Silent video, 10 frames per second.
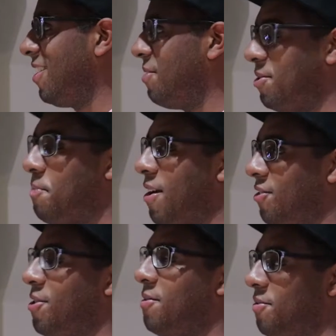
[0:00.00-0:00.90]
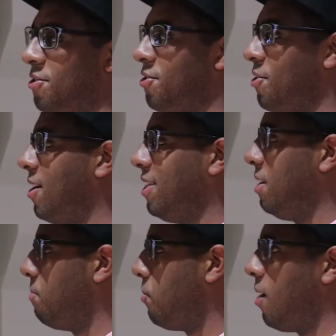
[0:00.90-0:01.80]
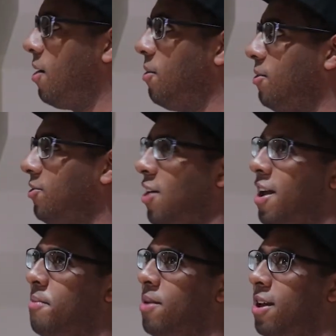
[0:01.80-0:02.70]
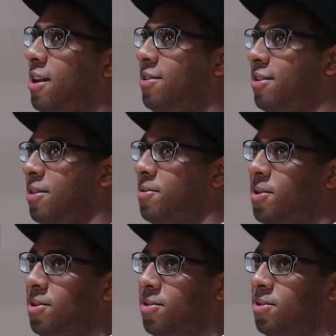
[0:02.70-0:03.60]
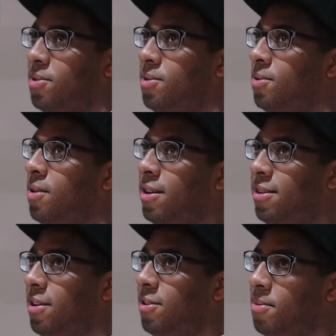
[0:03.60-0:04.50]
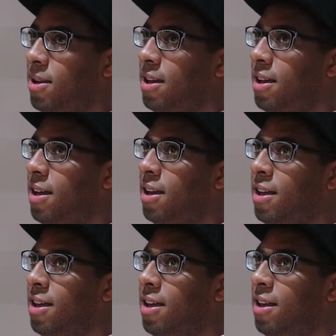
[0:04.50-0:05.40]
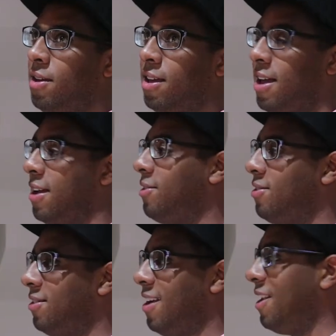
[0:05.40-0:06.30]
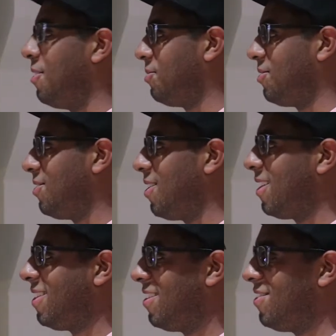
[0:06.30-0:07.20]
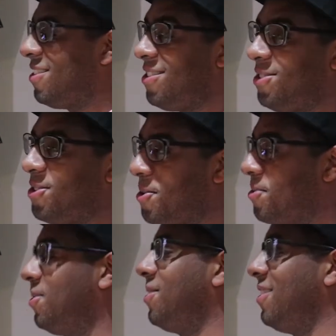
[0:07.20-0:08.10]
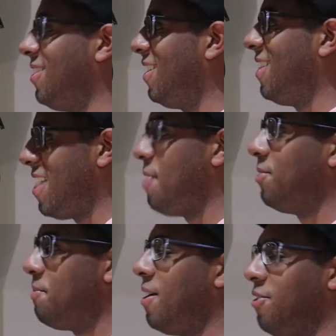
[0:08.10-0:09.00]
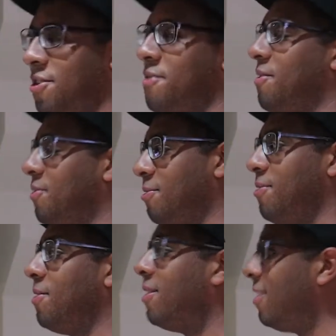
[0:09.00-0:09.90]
Like it was the best show I've ever shot. And then he brought out JME, Dizzy Rascal, DEE, Gigs, and I was just like, "This is so good." Like that was the best show I've ever shot.